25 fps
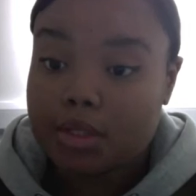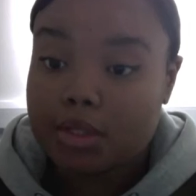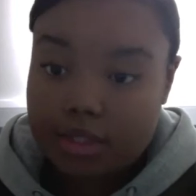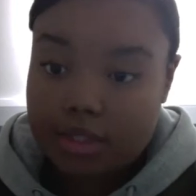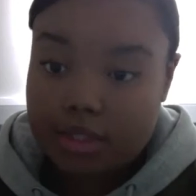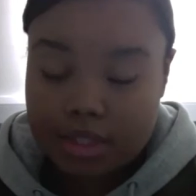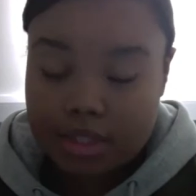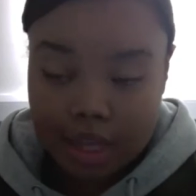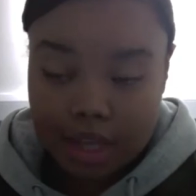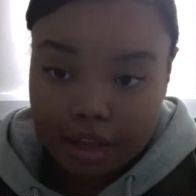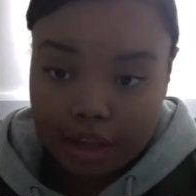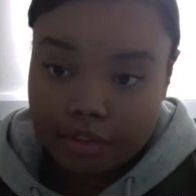
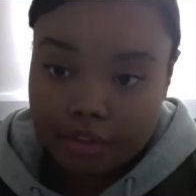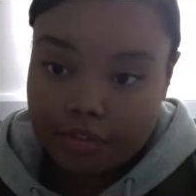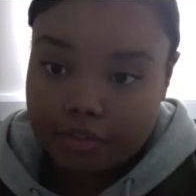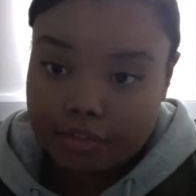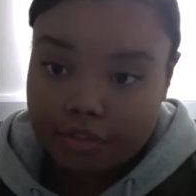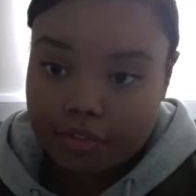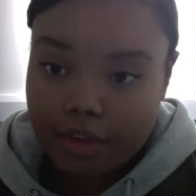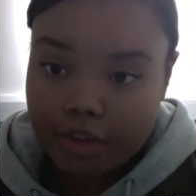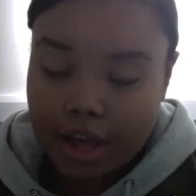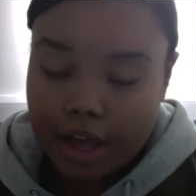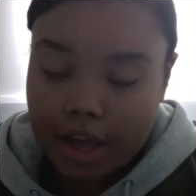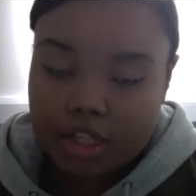
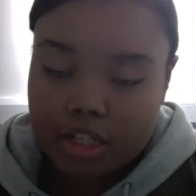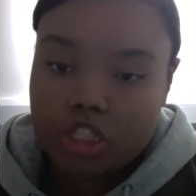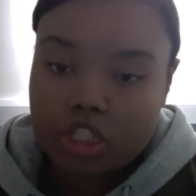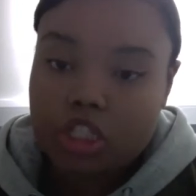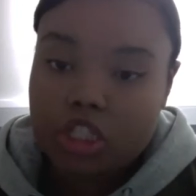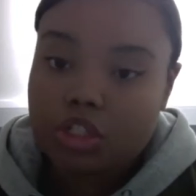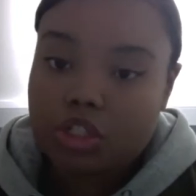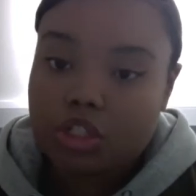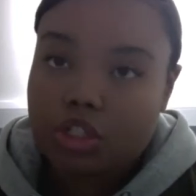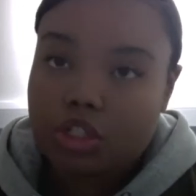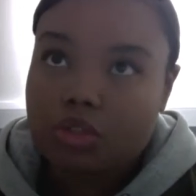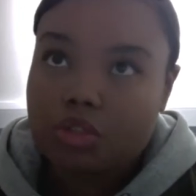safe, and
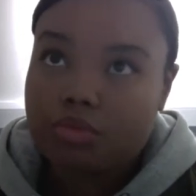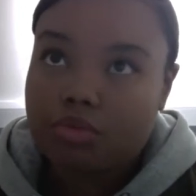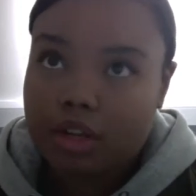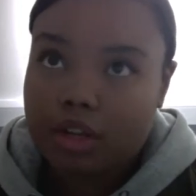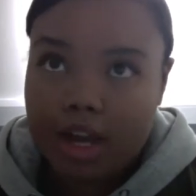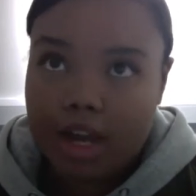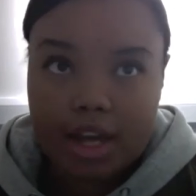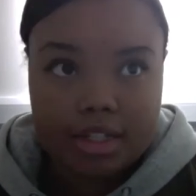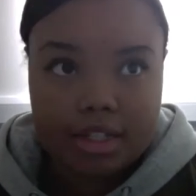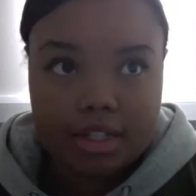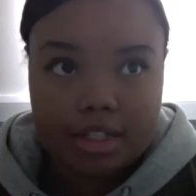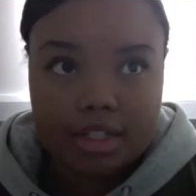she's just
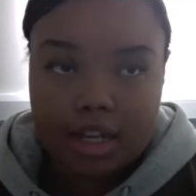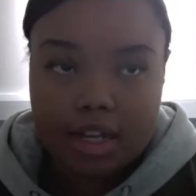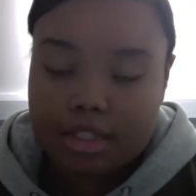relaxing.